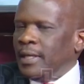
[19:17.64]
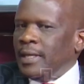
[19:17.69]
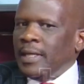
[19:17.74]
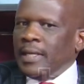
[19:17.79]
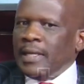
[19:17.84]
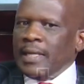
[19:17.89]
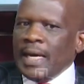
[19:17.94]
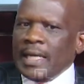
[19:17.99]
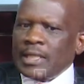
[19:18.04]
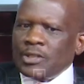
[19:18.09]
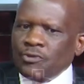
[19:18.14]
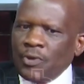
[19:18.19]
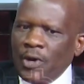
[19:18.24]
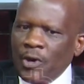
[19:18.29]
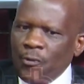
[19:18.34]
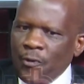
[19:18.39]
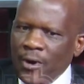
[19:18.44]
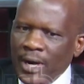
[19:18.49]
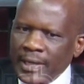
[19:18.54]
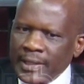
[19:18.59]
That's why
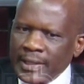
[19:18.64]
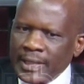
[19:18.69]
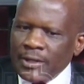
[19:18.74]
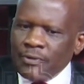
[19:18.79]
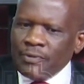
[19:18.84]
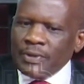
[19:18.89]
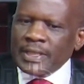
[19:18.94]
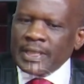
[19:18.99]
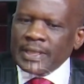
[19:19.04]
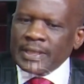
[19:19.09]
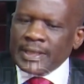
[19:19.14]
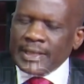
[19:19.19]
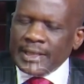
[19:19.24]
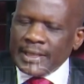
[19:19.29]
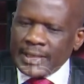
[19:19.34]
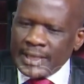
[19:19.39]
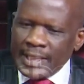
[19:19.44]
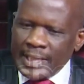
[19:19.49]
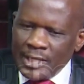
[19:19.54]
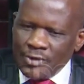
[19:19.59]
one thing which is
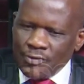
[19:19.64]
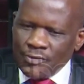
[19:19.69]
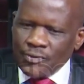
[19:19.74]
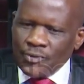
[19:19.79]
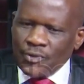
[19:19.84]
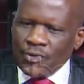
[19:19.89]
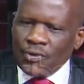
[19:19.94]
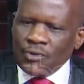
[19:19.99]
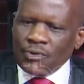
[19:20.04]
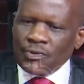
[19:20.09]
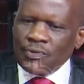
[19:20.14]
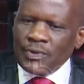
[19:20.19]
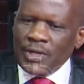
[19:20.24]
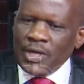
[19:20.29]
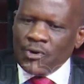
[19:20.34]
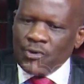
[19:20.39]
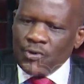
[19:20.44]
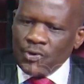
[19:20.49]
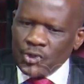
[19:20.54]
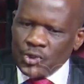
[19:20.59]
central to the
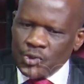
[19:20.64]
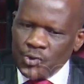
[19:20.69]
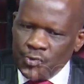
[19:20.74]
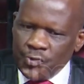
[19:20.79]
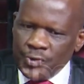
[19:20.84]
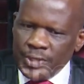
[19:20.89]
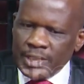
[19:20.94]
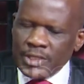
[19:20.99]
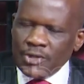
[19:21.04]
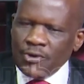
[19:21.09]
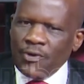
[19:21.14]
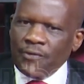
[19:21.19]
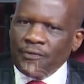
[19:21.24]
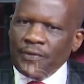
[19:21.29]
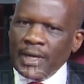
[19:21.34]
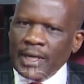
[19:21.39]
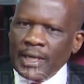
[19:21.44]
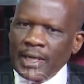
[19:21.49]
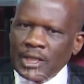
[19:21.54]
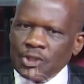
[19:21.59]
continuity of
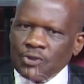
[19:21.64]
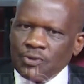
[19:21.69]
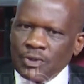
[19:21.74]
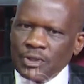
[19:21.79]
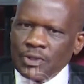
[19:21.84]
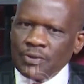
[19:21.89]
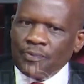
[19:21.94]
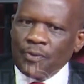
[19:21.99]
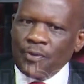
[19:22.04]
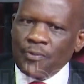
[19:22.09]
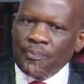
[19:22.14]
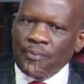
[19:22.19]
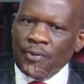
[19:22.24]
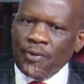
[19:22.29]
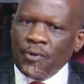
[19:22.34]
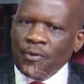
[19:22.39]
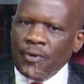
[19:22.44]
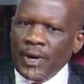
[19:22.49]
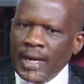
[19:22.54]
a relationship of borrower